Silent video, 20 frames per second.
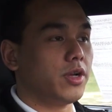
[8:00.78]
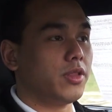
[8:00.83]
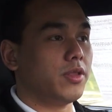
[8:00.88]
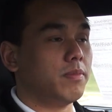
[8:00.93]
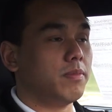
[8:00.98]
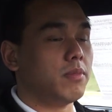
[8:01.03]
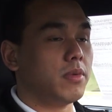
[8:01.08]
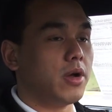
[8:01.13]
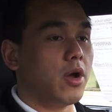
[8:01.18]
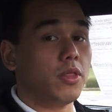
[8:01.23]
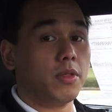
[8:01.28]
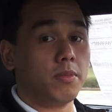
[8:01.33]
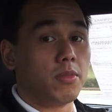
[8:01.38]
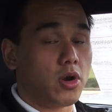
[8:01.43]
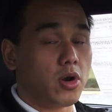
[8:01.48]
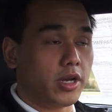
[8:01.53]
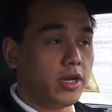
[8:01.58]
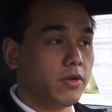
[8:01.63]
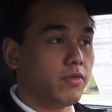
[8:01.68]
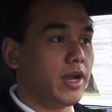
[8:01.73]
on the, on the
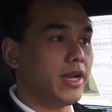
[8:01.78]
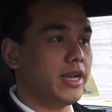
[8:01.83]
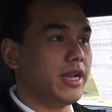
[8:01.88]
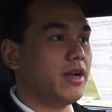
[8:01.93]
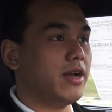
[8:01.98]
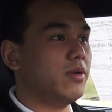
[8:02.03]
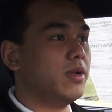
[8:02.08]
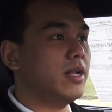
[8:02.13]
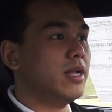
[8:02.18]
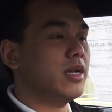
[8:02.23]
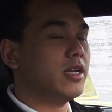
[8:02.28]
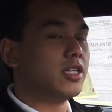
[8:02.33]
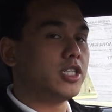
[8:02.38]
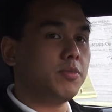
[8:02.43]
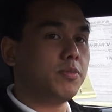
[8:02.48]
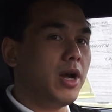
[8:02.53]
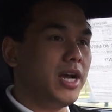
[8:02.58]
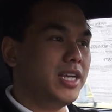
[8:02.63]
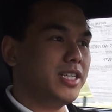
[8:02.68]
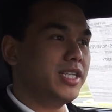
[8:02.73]
market right now,
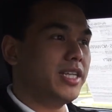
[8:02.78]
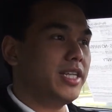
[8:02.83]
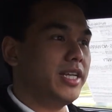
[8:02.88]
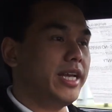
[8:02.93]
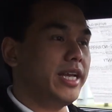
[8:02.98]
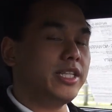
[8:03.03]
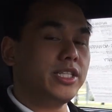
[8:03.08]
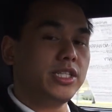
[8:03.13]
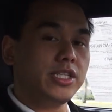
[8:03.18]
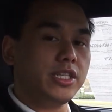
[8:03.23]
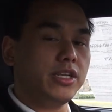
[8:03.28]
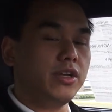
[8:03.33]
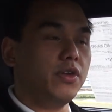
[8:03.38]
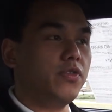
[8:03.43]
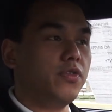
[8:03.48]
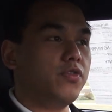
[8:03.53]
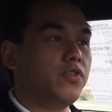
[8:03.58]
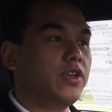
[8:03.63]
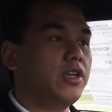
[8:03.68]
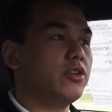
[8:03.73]
surprisingly, it
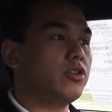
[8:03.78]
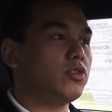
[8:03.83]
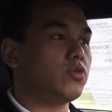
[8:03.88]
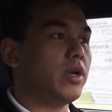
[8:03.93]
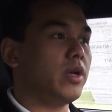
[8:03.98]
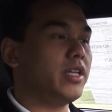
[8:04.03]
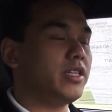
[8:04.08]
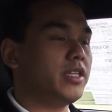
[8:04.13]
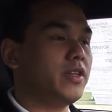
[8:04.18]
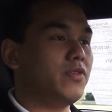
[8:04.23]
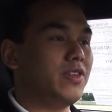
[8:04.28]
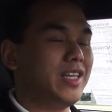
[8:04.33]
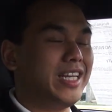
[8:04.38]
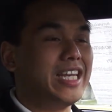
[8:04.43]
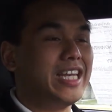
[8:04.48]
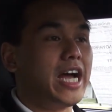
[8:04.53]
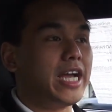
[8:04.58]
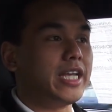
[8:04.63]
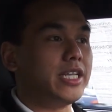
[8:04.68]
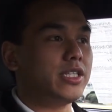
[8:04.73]
still feels relatively
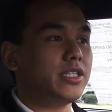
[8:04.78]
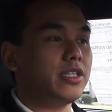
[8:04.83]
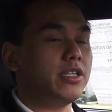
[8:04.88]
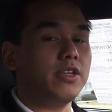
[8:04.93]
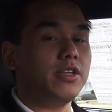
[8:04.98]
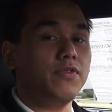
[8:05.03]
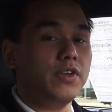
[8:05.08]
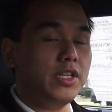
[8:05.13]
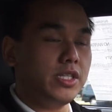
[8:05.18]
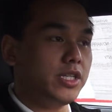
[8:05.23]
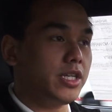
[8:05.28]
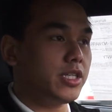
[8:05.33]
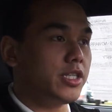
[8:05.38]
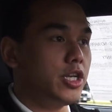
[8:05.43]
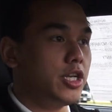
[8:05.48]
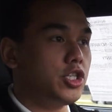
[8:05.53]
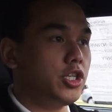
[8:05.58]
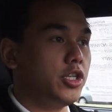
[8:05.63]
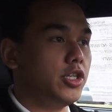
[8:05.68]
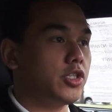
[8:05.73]
nice. The V six
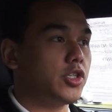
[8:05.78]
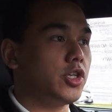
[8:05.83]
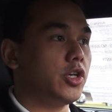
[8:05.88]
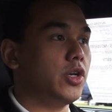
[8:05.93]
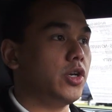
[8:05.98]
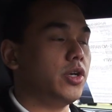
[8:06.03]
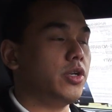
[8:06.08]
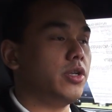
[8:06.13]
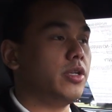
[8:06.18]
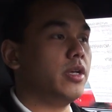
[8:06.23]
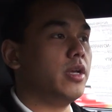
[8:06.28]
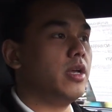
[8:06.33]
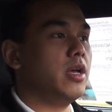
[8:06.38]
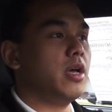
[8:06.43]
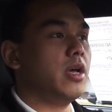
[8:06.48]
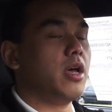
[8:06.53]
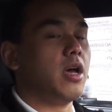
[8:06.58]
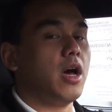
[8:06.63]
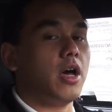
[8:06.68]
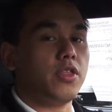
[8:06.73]
engine is good.
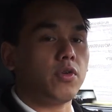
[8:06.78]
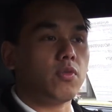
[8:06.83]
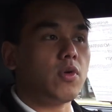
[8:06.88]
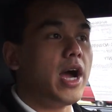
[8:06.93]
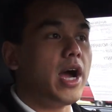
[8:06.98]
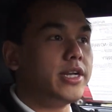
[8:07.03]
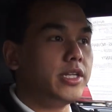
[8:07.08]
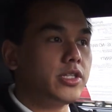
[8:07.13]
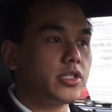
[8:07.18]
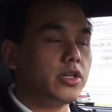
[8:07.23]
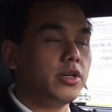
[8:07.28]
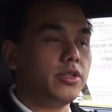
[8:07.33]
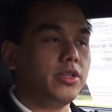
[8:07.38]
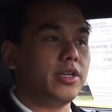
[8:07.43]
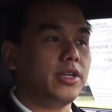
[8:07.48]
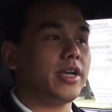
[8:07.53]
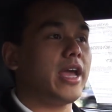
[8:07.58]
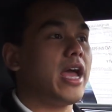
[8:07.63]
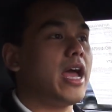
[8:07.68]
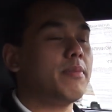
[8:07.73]
Uh, the ride is good.
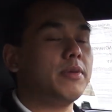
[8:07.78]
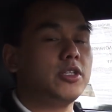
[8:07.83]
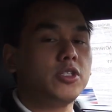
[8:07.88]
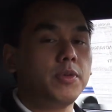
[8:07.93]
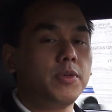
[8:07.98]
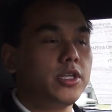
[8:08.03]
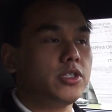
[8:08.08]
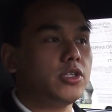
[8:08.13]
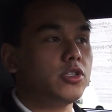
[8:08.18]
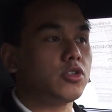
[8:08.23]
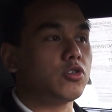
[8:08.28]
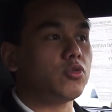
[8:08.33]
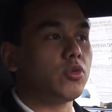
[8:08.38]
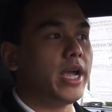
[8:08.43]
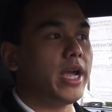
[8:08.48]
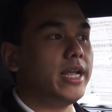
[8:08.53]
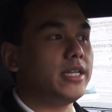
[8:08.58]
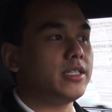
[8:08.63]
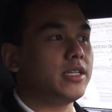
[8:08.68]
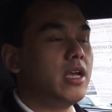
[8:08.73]
The cabin space is
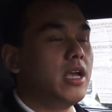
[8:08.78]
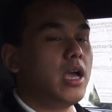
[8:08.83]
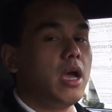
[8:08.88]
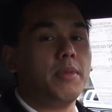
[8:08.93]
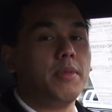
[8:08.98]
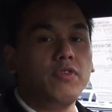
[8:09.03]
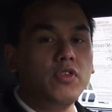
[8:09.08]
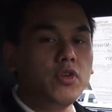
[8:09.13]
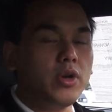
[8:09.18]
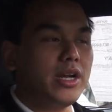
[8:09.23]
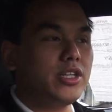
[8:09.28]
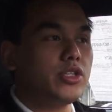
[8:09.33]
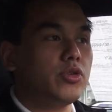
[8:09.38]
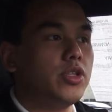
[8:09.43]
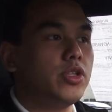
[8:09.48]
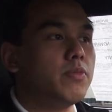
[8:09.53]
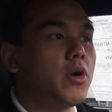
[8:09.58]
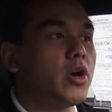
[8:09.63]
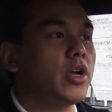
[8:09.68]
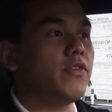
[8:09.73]
great. I mean, if you guys
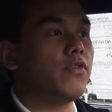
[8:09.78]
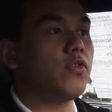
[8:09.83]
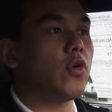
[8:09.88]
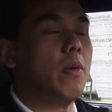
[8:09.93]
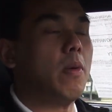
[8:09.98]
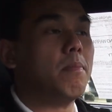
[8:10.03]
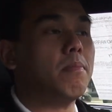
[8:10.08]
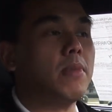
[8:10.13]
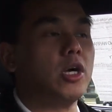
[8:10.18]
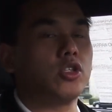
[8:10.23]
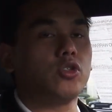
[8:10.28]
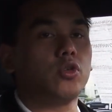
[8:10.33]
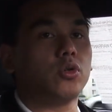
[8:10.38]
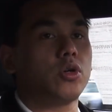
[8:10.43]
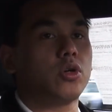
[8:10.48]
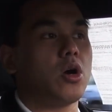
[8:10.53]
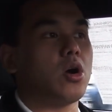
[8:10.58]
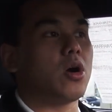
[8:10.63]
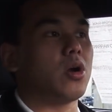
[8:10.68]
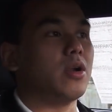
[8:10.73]
are in the market for a
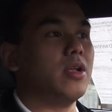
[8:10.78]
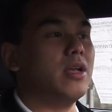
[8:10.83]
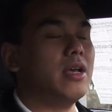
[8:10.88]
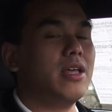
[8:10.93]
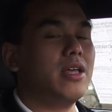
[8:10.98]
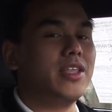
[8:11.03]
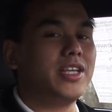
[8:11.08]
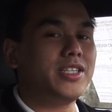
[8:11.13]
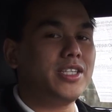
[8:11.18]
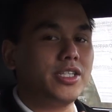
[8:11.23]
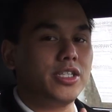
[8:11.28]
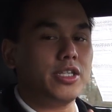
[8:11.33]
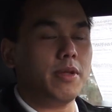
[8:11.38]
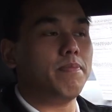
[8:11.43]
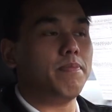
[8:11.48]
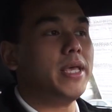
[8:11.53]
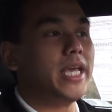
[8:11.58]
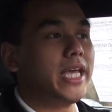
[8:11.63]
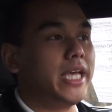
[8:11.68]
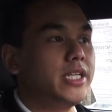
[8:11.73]
muscle car, this is
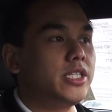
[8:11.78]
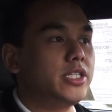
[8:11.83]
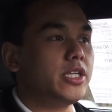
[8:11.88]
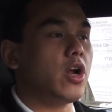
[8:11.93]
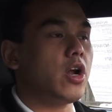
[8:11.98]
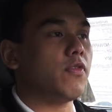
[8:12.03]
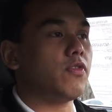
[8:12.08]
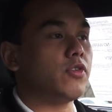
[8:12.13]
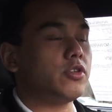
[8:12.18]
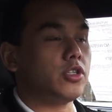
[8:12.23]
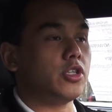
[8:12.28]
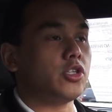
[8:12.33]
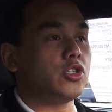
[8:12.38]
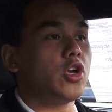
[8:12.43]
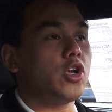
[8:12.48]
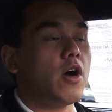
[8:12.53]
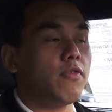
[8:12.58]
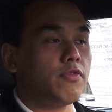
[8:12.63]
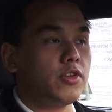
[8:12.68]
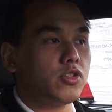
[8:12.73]
the biggest. It offers the
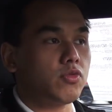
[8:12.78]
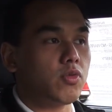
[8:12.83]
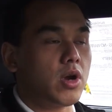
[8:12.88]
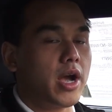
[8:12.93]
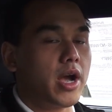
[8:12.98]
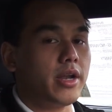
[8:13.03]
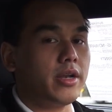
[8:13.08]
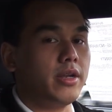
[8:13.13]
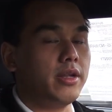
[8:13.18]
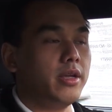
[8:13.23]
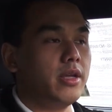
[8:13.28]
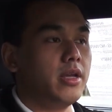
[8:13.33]
softest ride.